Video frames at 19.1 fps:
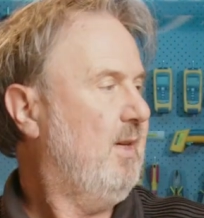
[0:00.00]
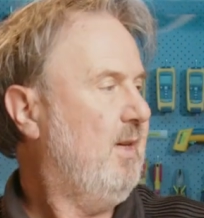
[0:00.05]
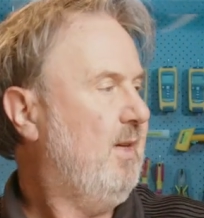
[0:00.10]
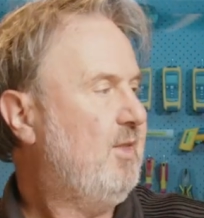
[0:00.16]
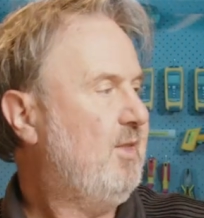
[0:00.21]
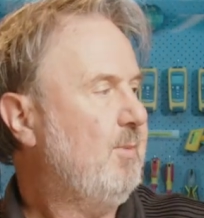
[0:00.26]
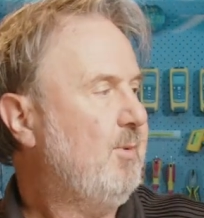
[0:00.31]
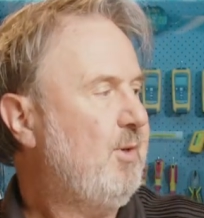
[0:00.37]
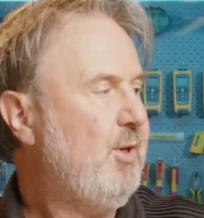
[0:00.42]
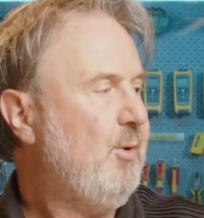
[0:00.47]

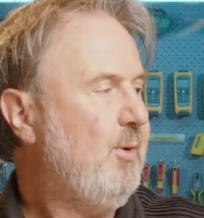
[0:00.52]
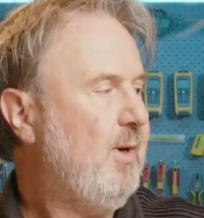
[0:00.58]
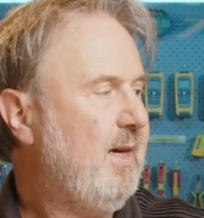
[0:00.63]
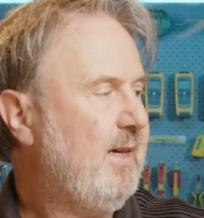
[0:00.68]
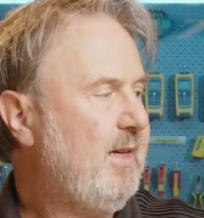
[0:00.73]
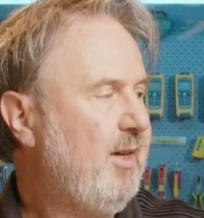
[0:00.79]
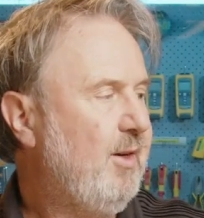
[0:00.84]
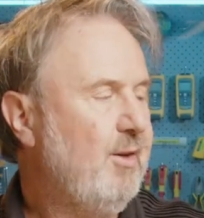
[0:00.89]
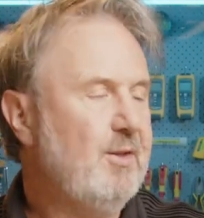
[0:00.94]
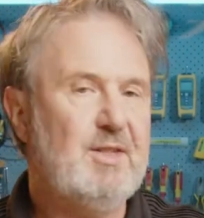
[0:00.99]
some
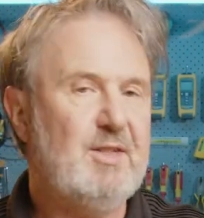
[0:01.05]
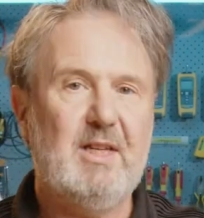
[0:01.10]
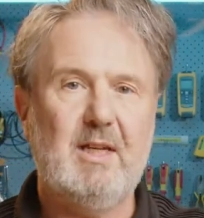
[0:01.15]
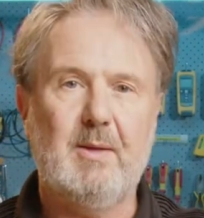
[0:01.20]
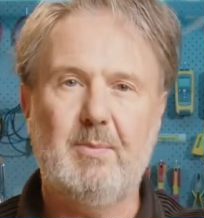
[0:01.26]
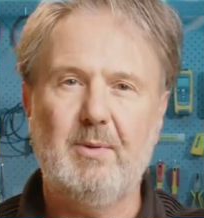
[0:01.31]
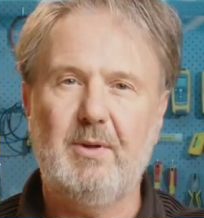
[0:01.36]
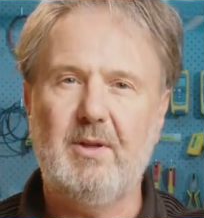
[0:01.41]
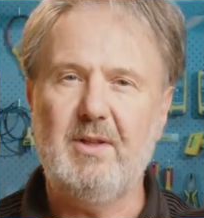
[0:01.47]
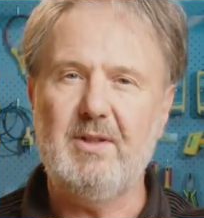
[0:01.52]
QR codes here
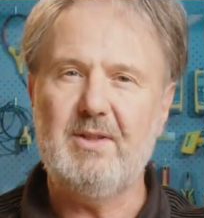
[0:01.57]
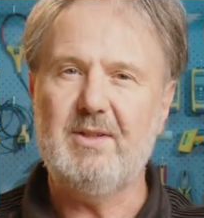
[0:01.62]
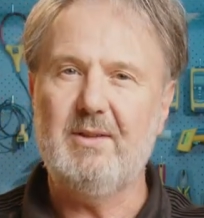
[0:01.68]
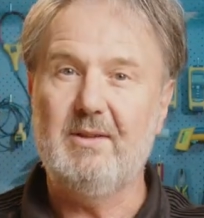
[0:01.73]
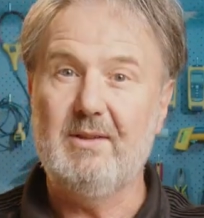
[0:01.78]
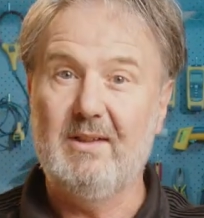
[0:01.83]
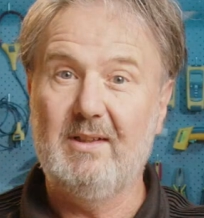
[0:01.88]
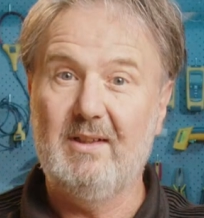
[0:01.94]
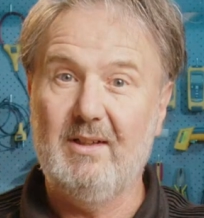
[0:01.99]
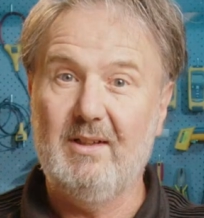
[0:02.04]
because,
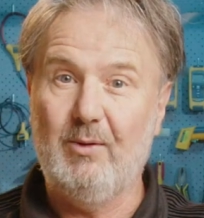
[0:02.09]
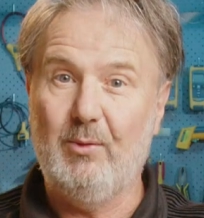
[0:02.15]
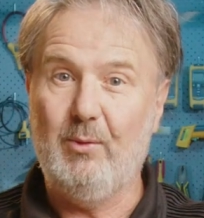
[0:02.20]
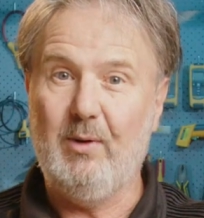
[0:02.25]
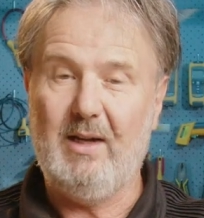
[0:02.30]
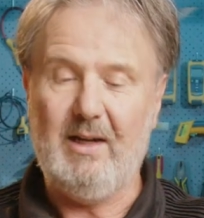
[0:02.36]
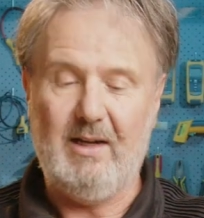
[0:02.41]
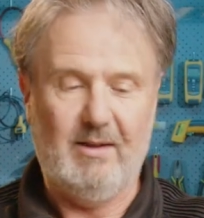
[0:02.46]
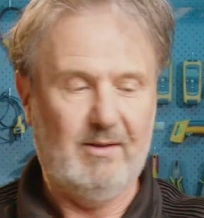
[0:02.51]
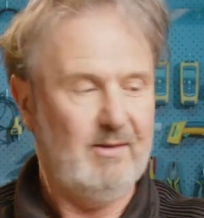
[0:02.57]

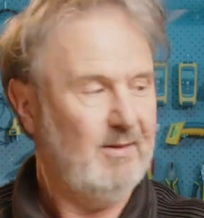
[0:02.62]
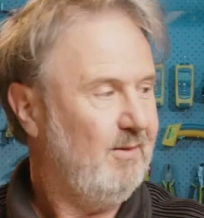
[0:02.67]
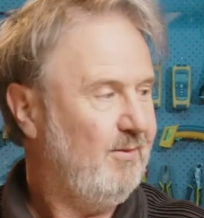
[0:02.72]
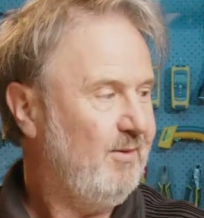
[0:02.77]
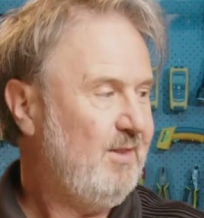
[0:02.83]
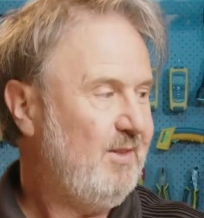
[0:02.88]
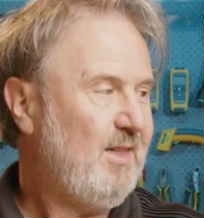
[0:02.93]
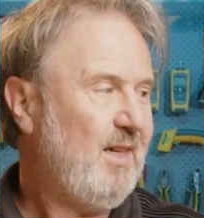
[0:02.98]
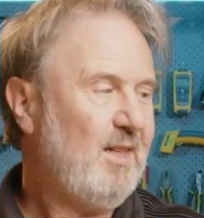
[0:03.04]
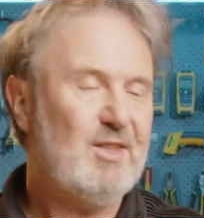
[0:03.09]
wow,
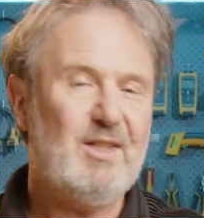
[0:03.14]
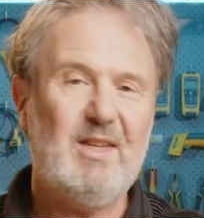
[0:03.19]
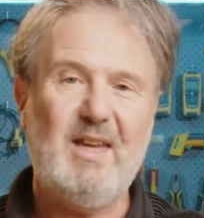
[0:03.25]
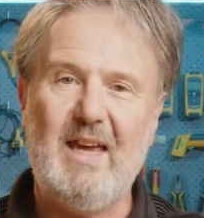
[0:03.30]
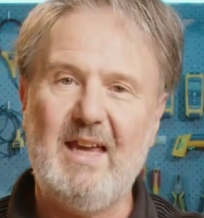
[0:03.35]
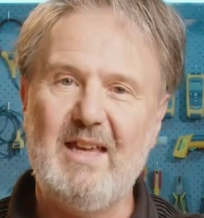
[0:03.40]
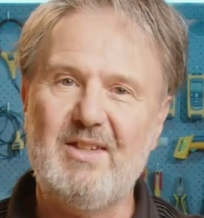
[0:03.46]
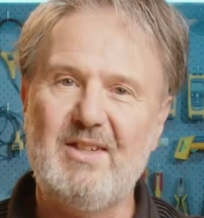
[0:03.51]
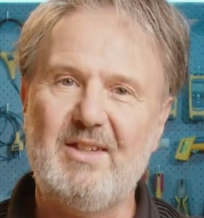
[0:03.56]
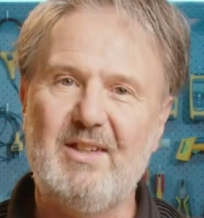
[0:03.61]
this actually
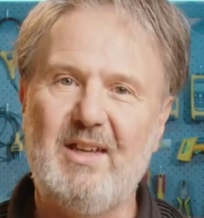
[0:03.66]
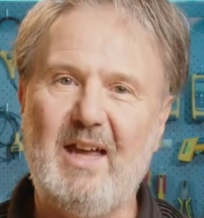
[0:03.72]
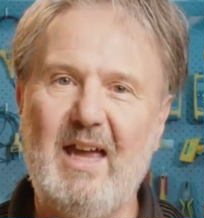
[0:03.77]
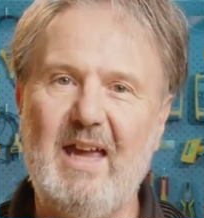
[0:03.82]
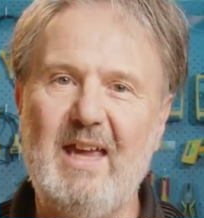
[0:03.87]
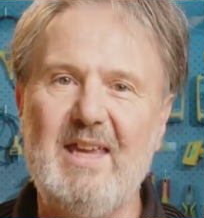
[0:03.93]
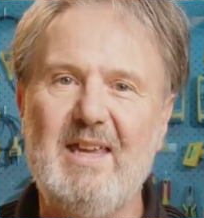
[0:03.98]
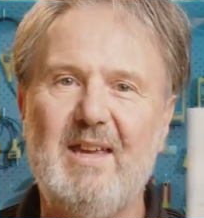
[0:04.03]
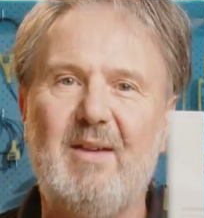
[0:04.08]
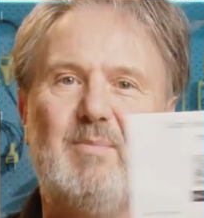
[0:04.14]
has
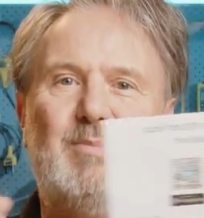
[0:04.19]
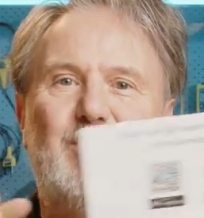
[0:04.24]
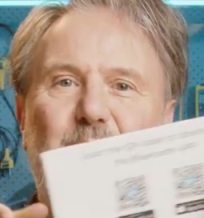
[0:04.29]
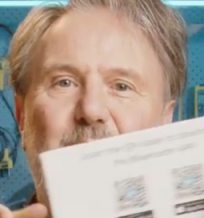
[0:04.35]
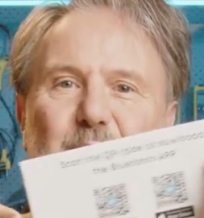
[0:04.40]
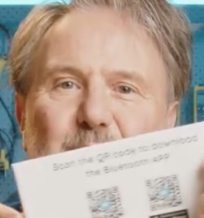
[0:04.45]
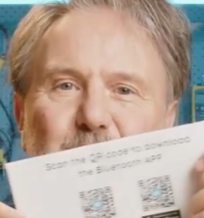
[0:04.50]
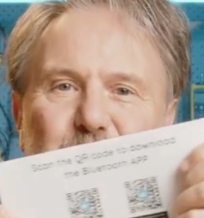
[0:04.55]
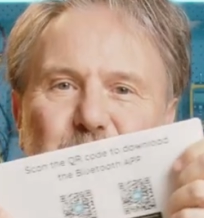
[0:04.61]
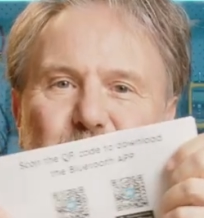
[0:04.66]
a
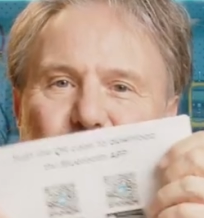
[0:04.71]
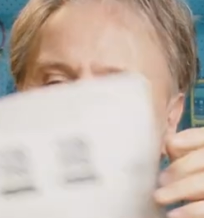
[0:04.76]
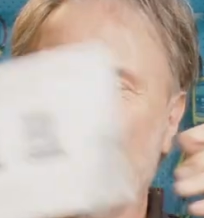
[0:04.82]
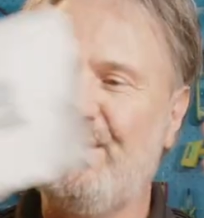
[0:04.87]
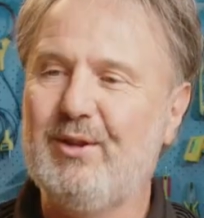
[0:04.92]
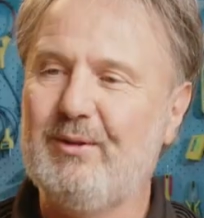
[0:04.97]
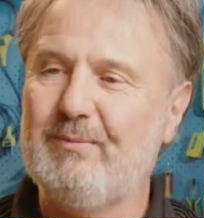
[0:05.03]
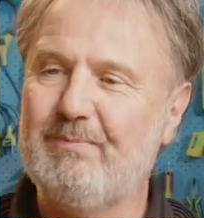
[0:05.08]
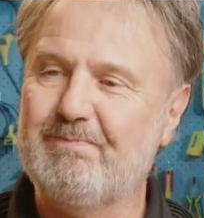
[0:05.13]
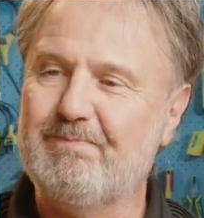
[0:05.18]
Bluetooth